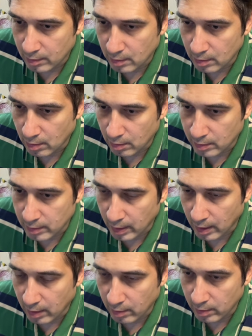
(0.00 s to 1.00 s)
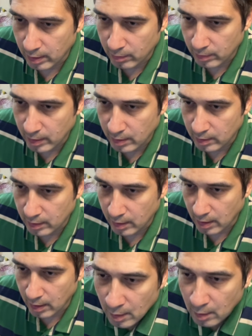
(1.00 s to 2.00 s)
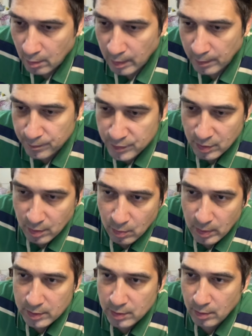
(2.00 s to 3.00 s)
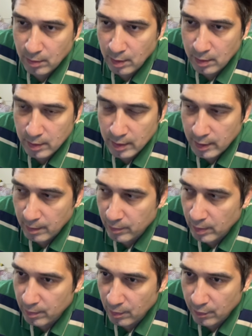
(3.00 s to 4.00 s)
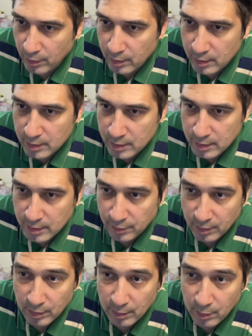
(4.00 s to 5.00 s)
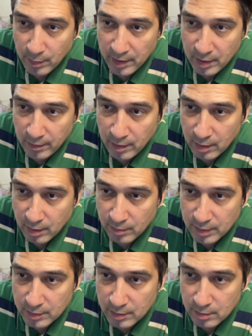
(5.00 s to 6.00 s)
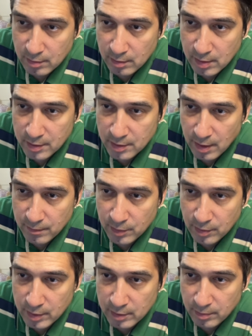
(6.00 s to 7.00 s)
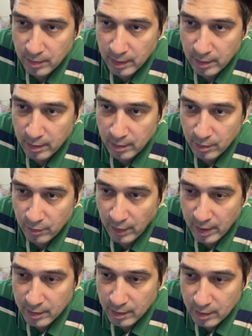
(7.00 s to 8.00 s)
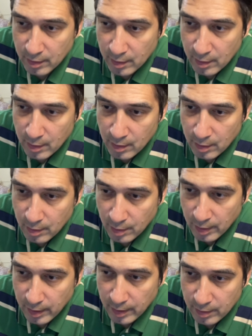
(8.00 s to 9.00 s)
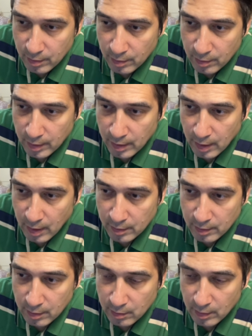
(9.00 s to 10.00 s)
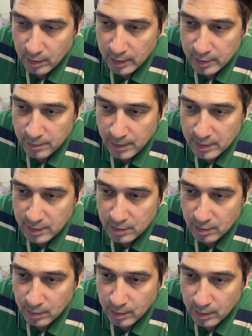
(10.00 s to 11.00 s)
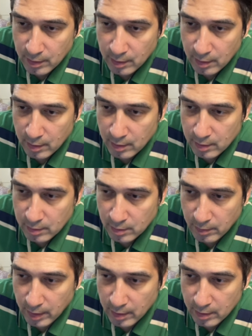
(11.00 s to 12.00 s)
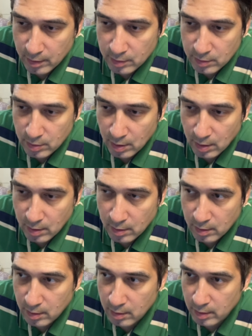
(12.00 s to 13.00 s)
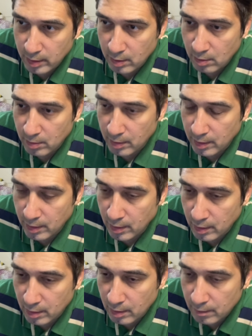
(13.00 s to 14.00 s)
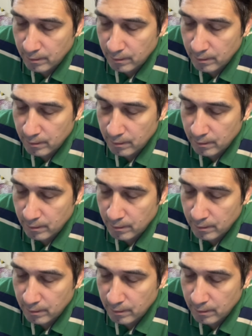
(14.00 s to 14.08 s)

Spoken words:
go down and we click on, all right, so once you're on the GitHub repo for, this is a different repo by the way, Hermes Desktop, so it's by Fata. You go ahead and you click on the release pages over here, right under install, click over here,